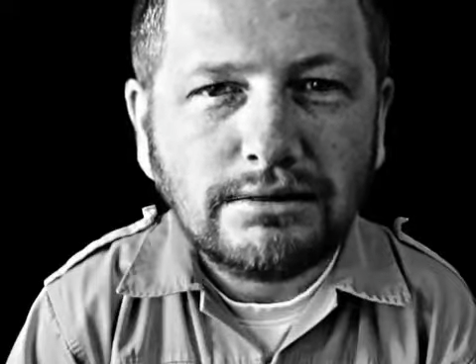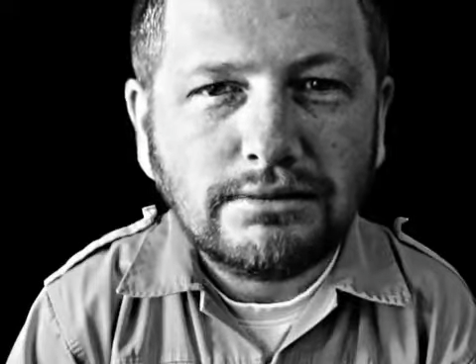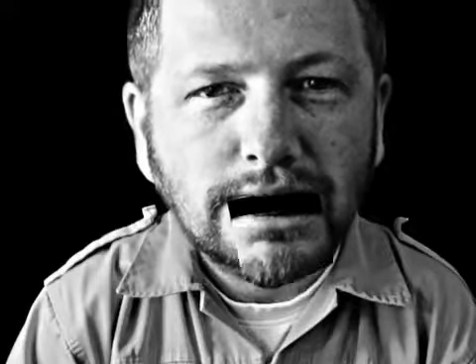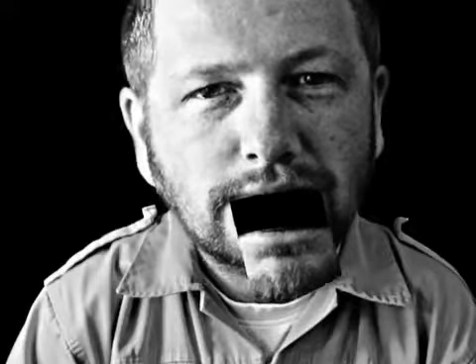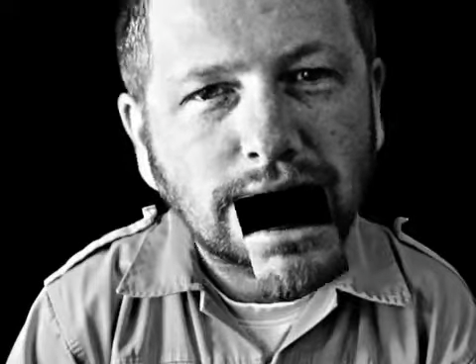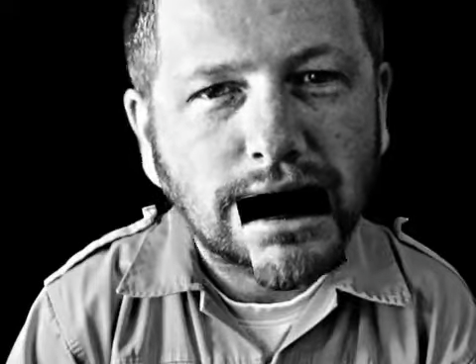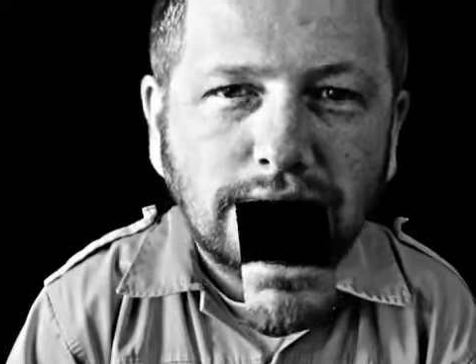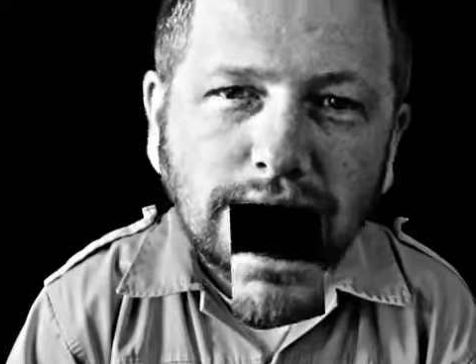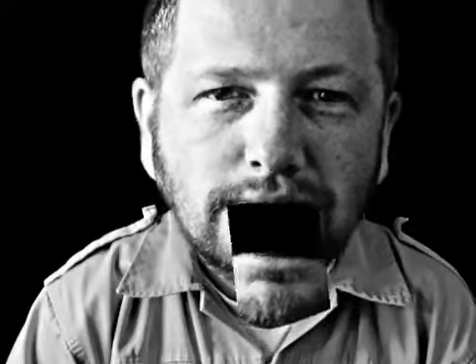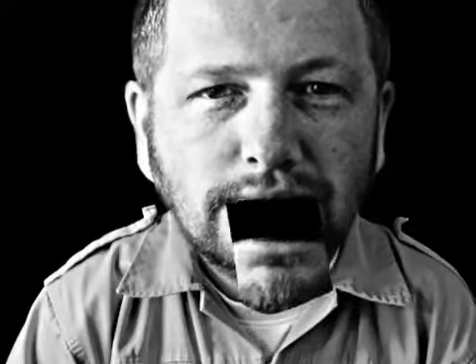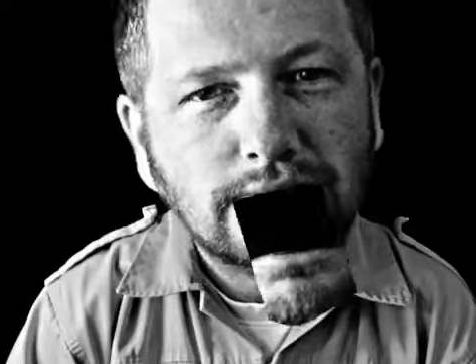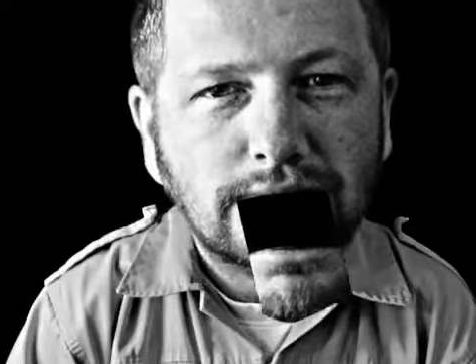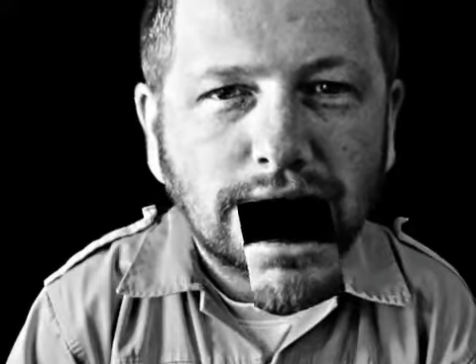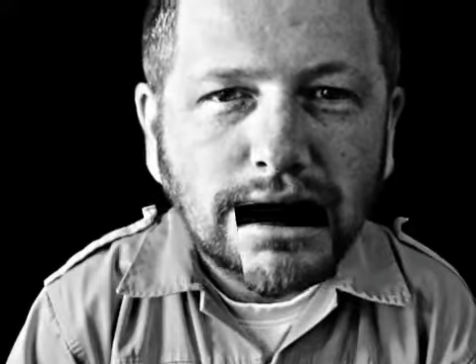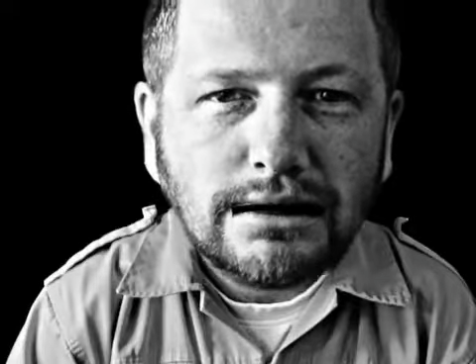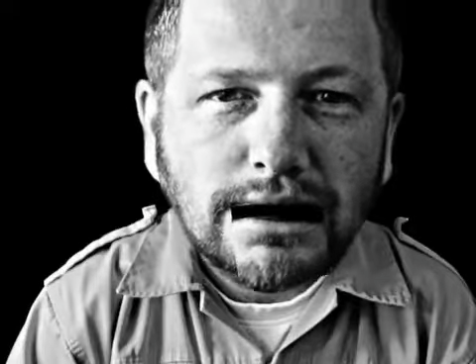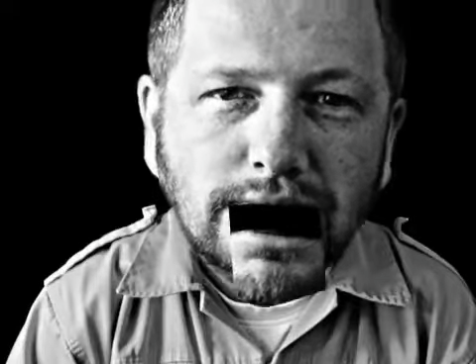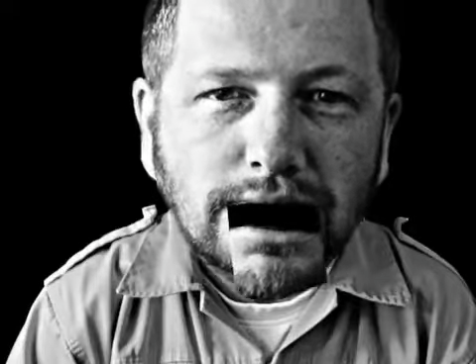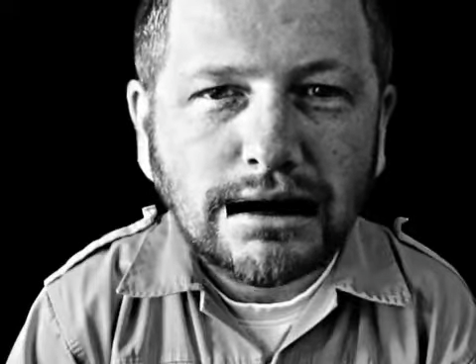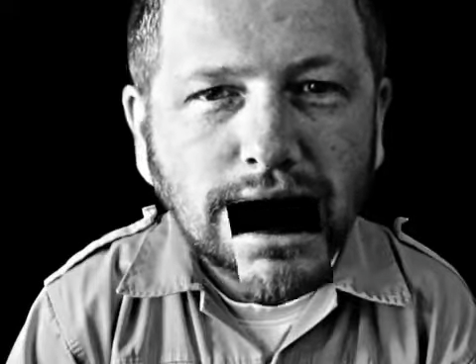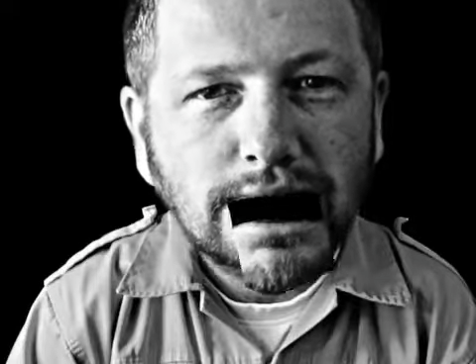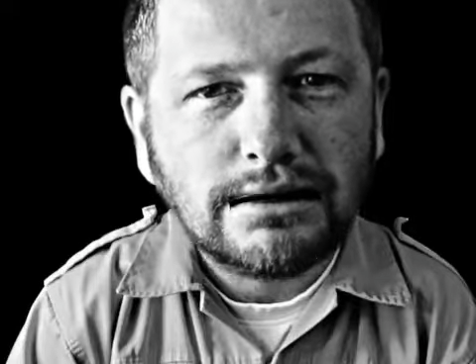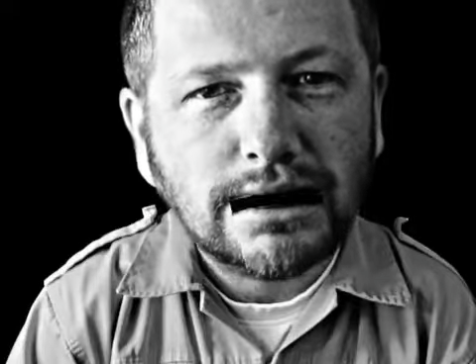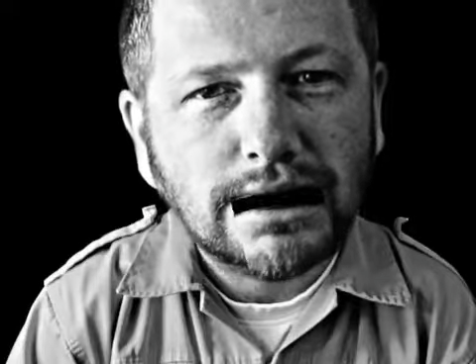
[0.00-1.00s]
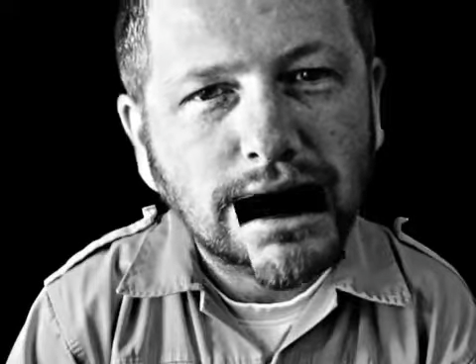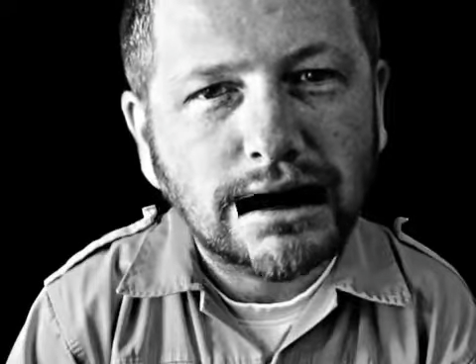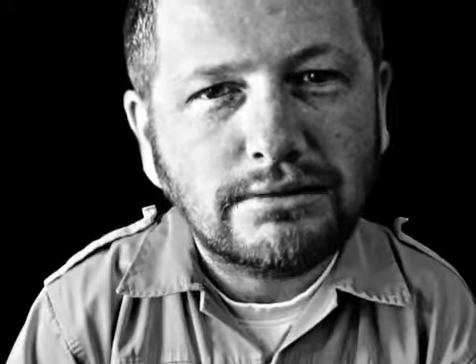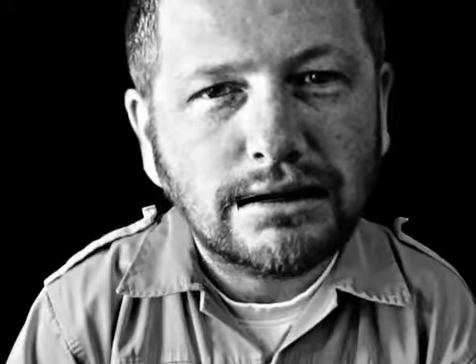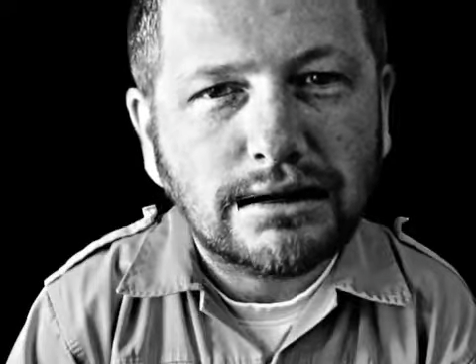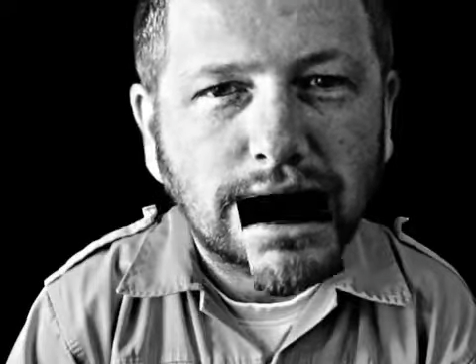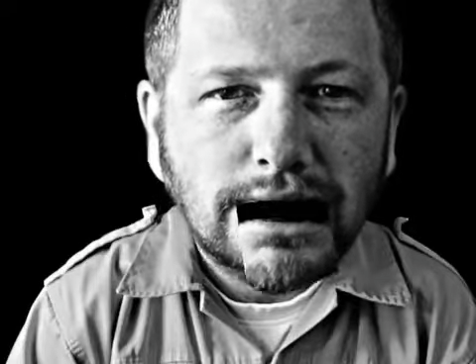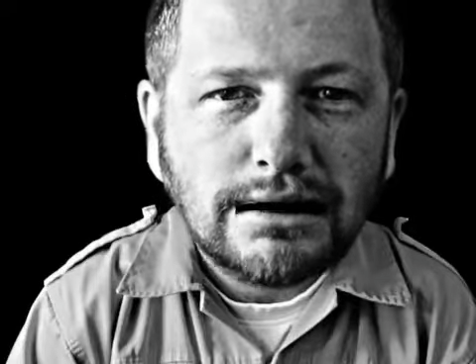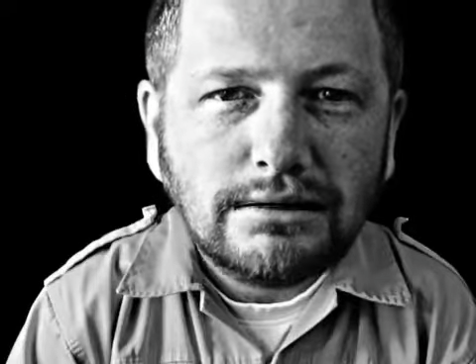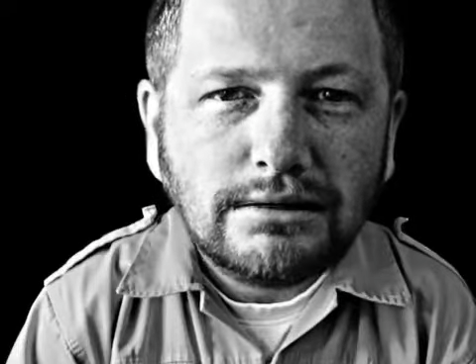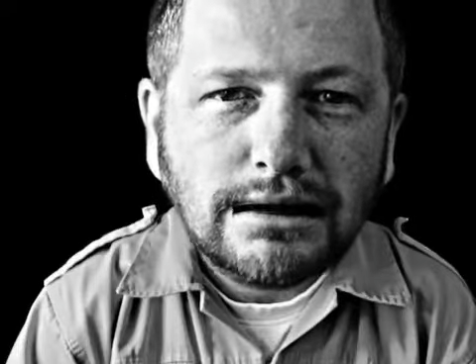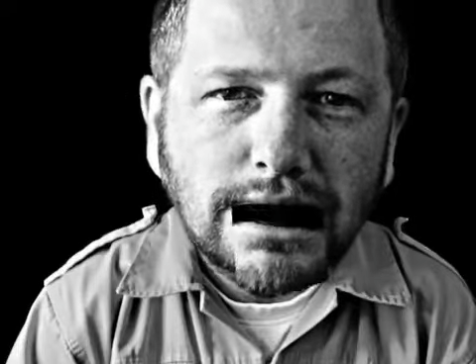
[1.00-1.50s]
and my life will be
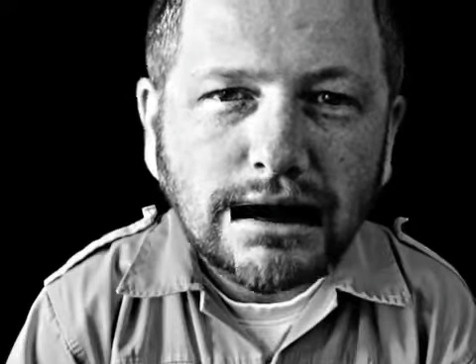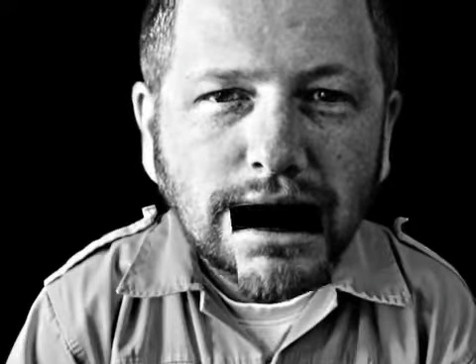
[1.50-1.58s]
complete